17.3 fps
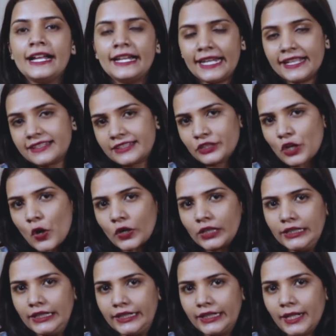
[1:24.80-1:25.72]
Let's
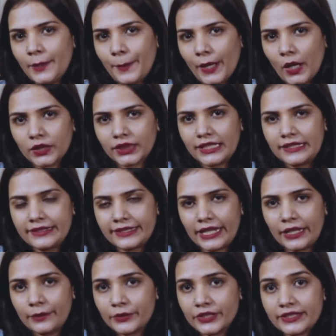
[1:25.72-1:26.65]
talk a little about these
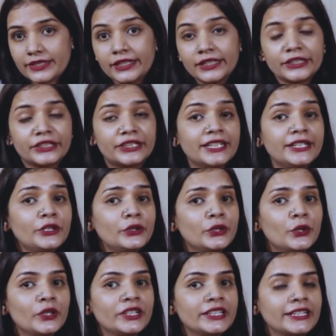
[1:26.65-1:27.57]
cables. Did
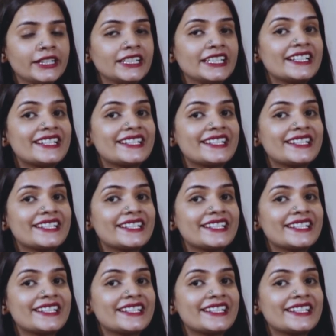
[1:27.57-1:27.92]
you know nearly